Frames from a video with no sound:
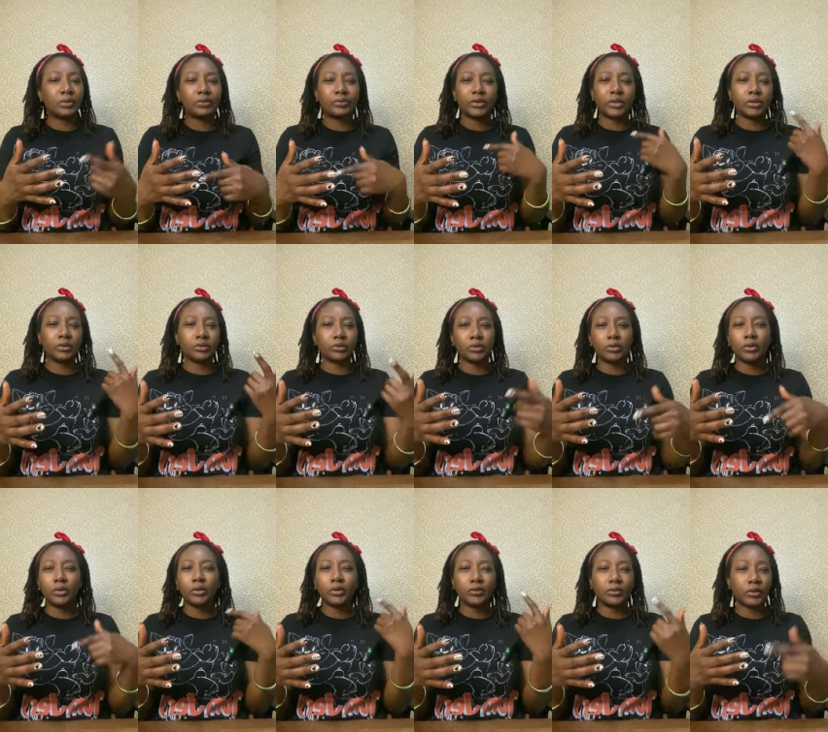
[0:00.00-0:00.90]

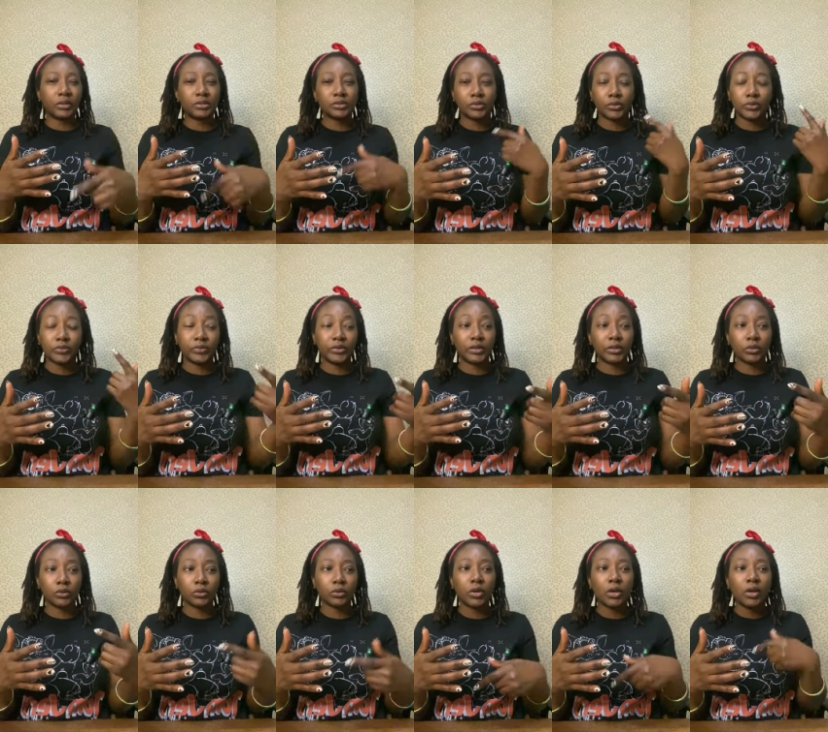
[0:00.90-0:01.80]
revenue.
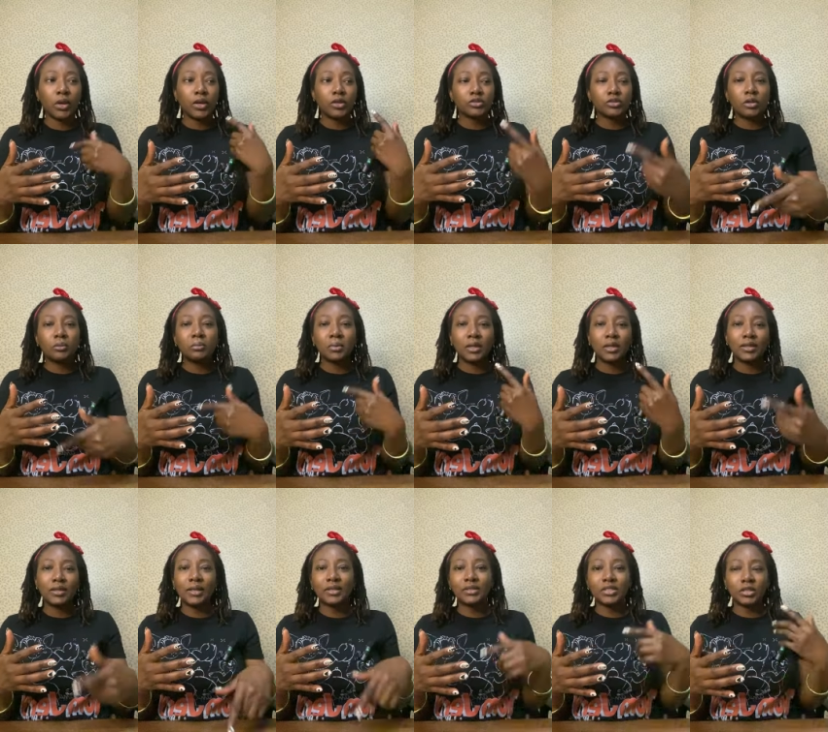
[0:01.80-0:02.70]
Something
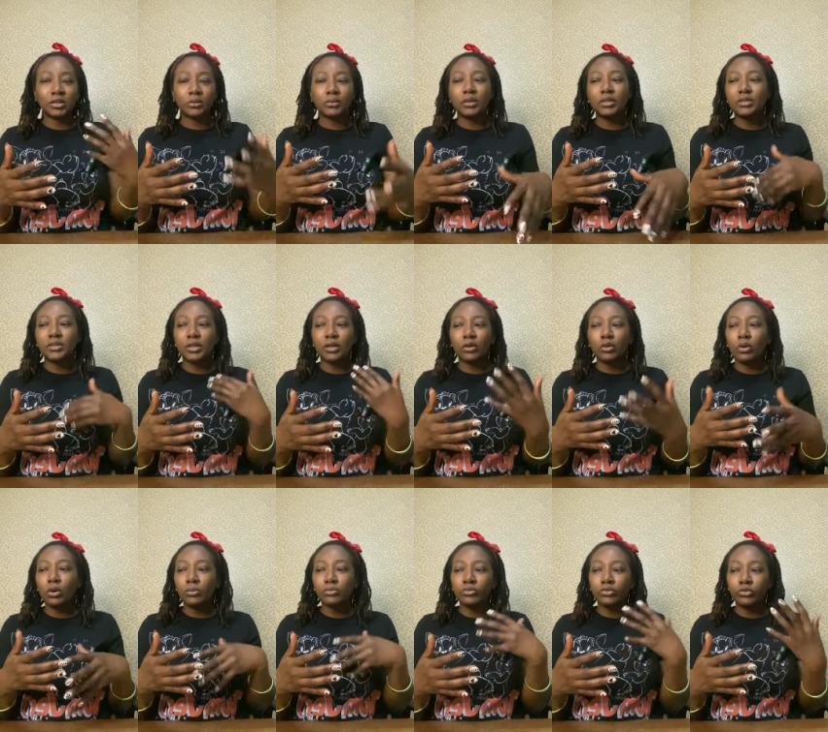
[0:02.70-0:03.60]
that generates
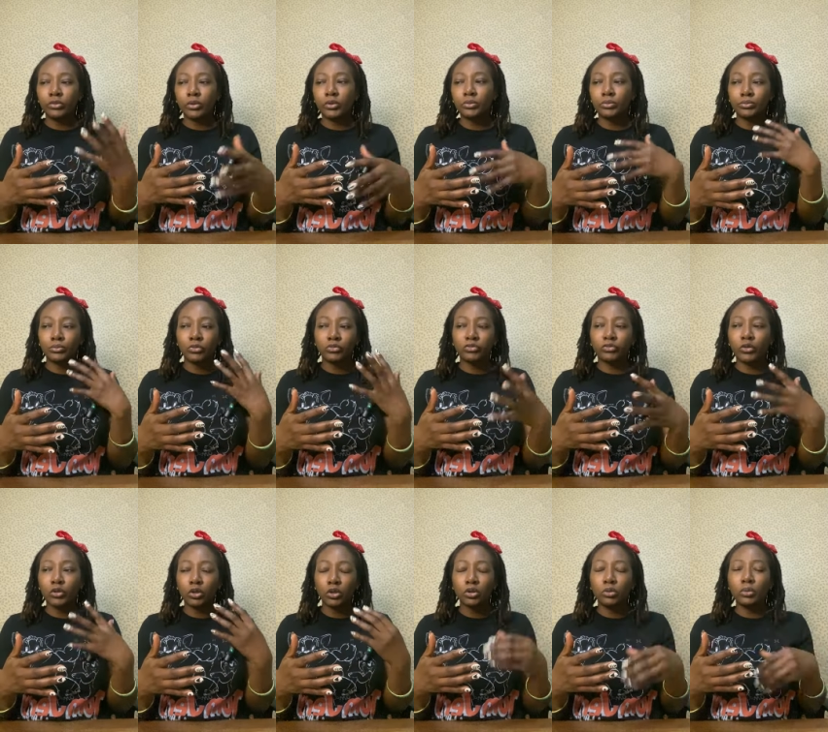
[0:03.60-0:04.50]
income for
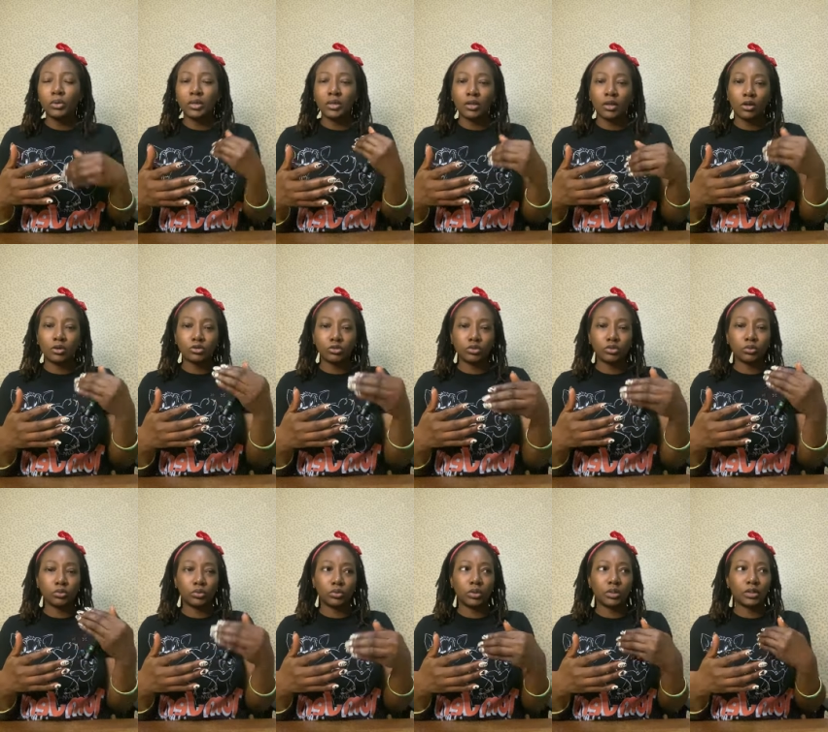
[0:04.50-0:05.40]
you without
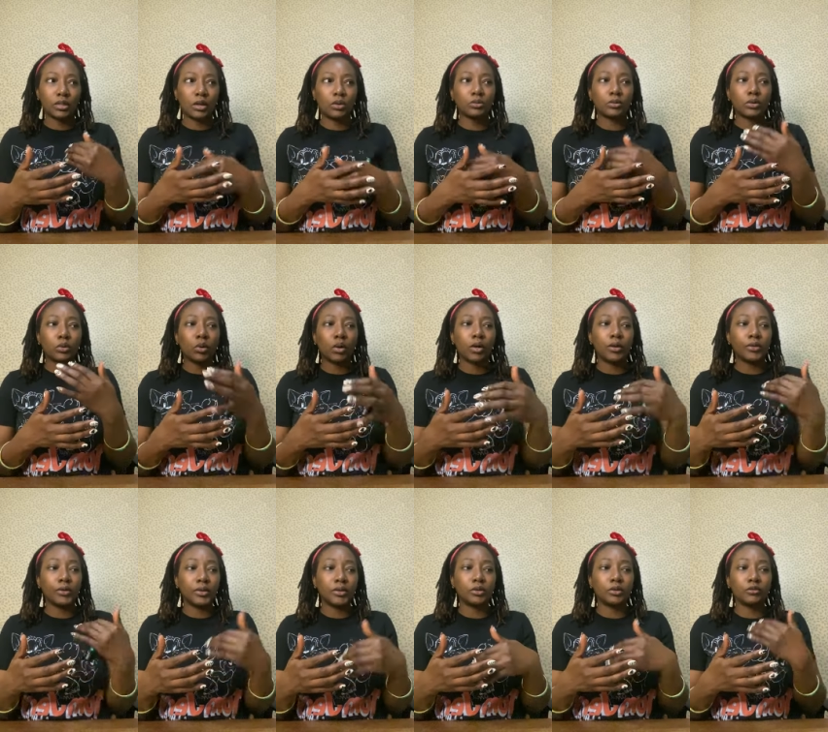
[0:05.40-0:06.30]

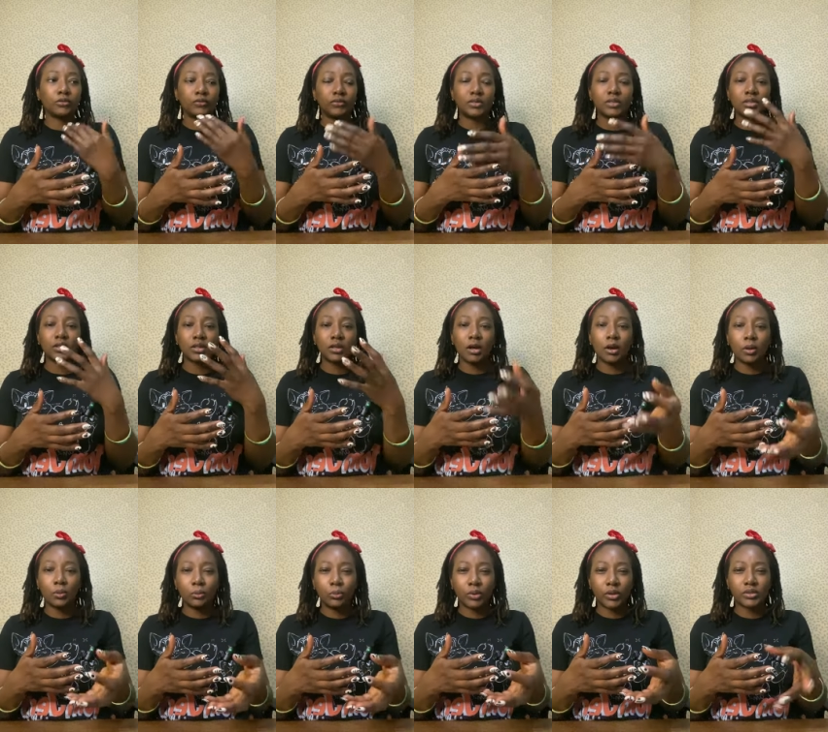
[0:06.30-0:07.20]
requiring your
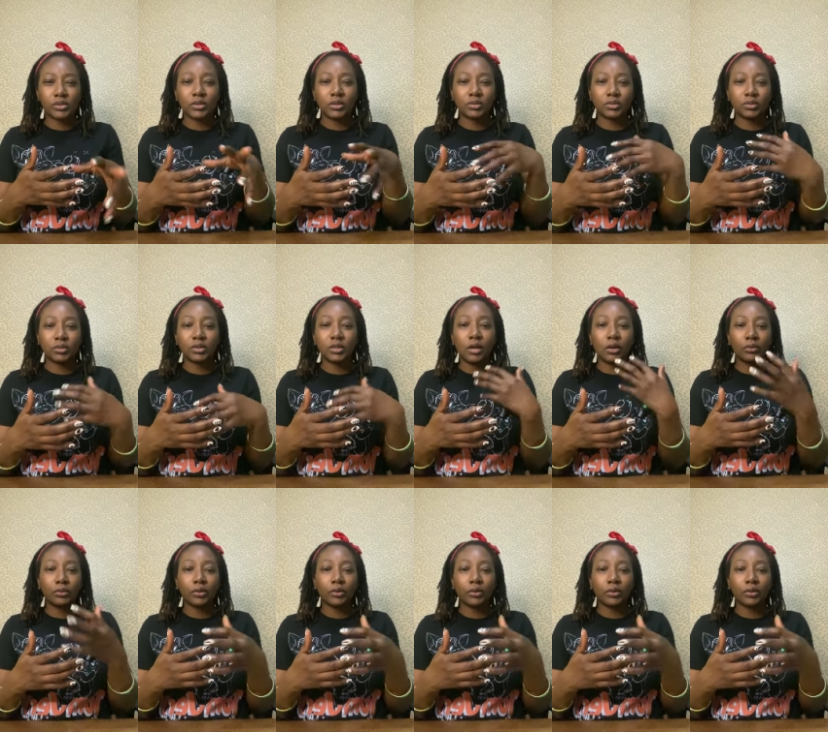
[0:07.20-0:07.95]
physical presence, without